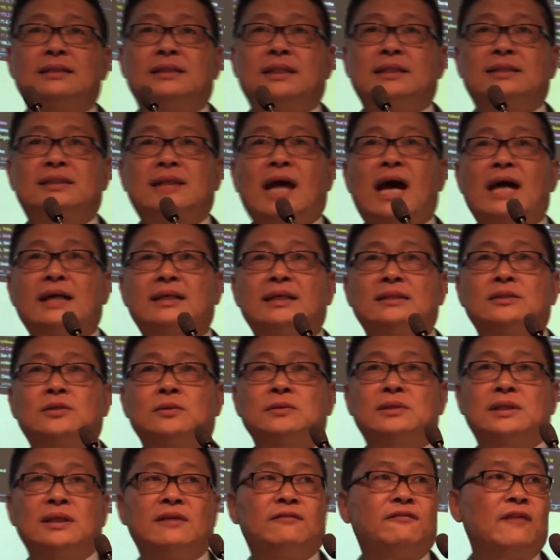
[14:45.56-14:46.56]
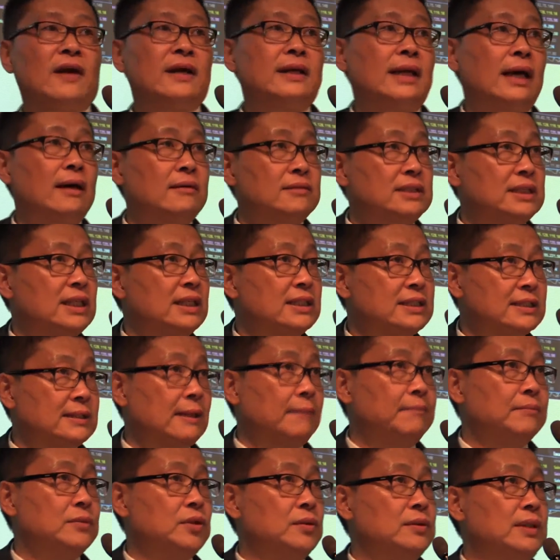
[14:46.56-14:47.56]
decided to defend our
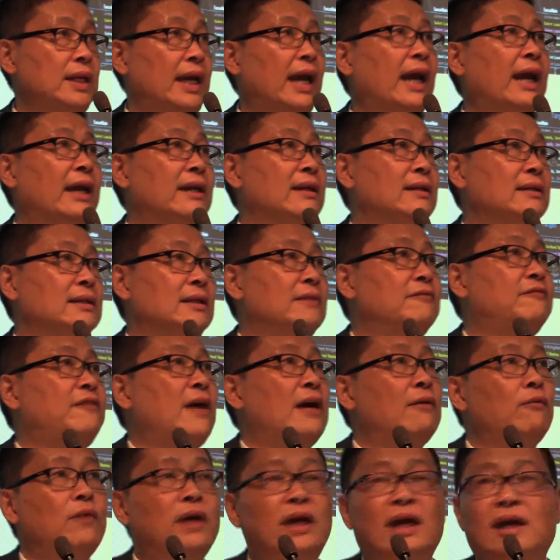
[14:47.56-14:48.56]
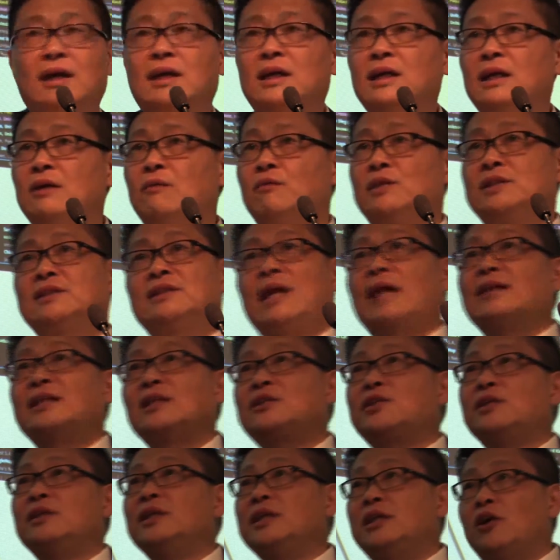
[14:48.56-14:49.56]
system to the end. In fact, we
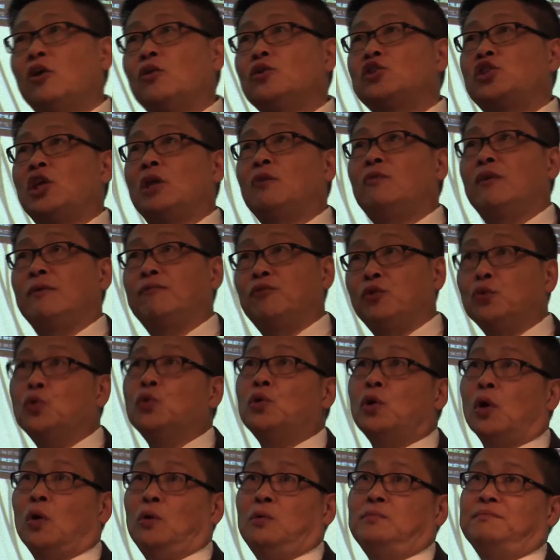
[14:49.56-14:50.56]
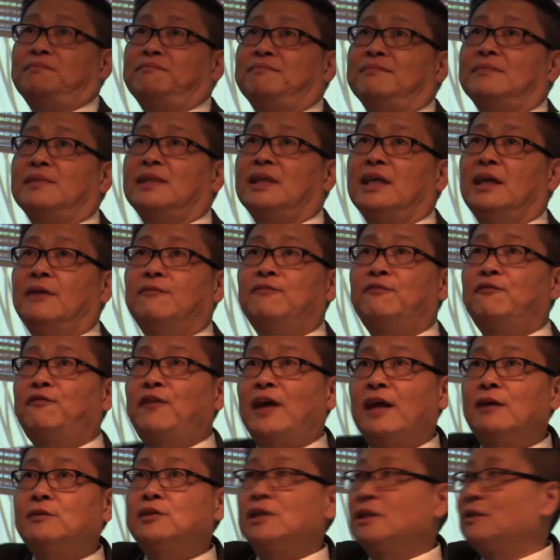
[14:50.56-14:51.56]
started to negotiate with Google.
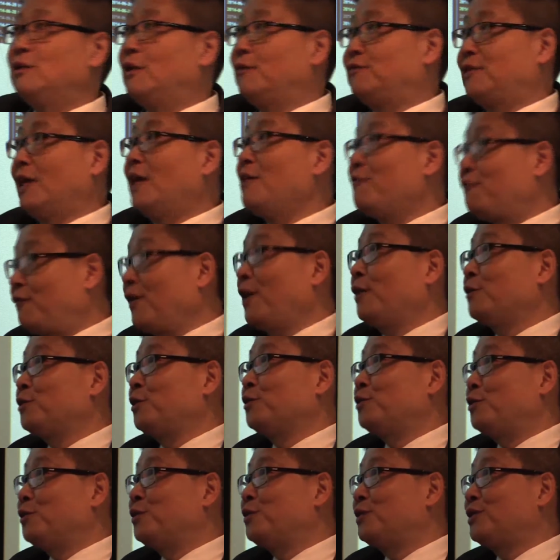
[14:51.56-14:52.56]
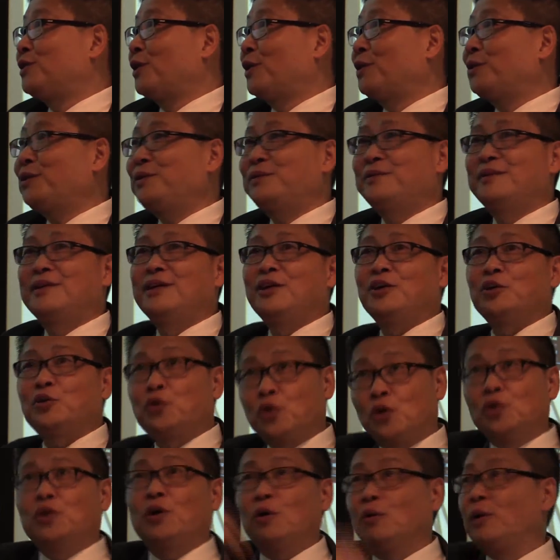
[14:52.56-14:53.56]
If they failed to do so,
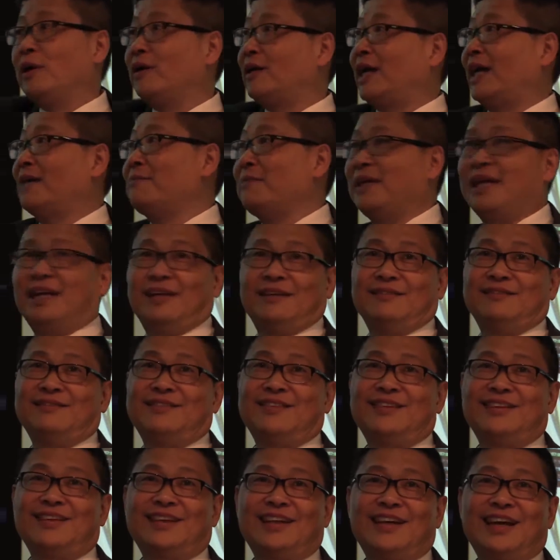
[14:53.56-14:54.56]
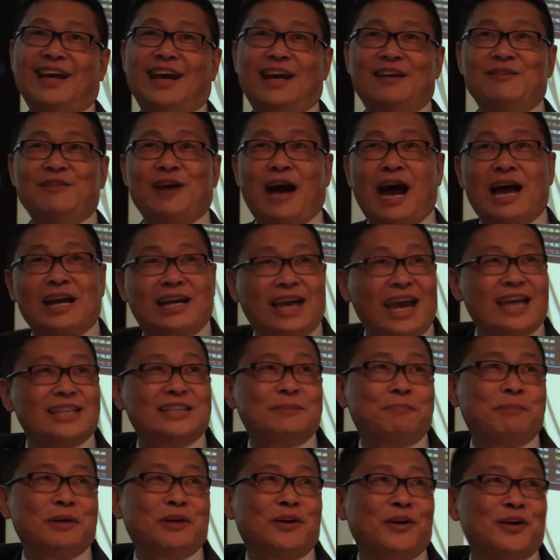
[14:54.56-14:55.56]
Google will come in And I
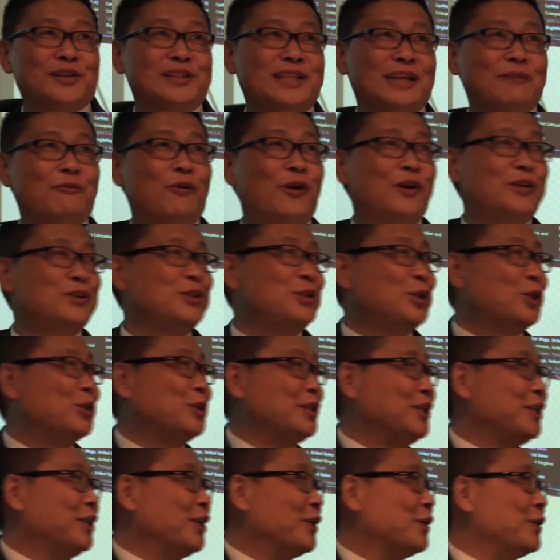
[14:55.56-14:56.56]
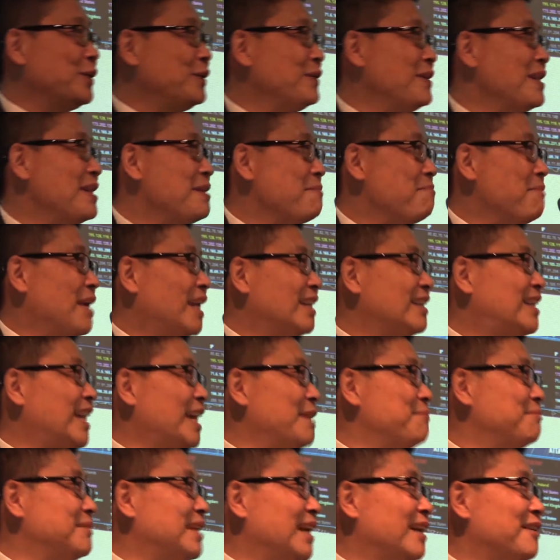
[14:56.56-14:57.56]
guess because they want to,
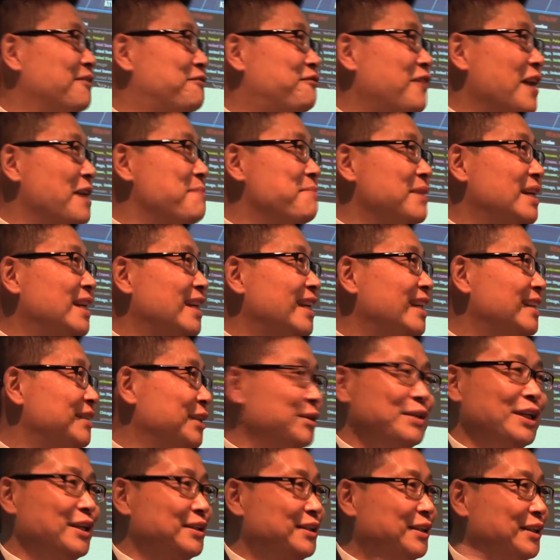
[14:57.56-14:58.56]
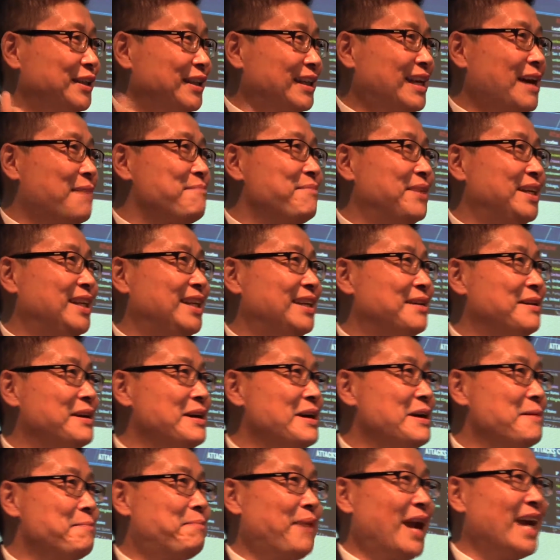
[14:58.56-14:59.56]
maintain their family, the company
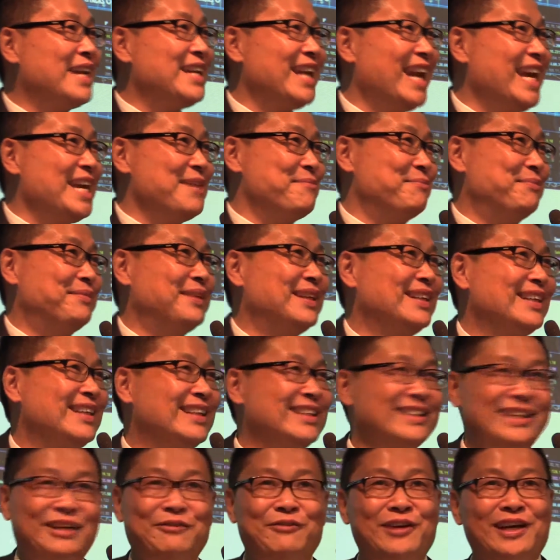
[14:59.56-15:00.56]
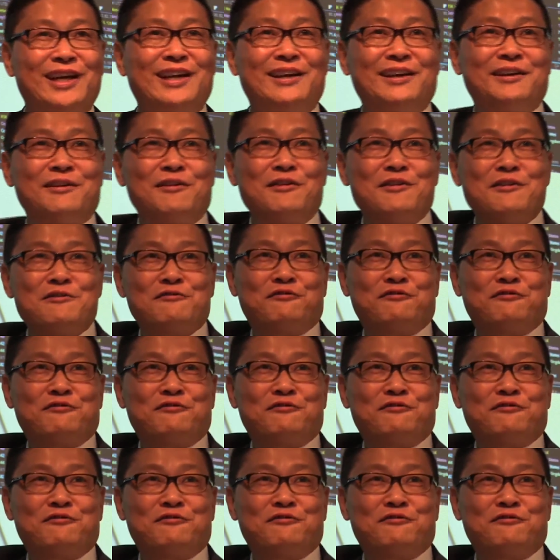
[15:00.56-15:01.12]
brand name, they really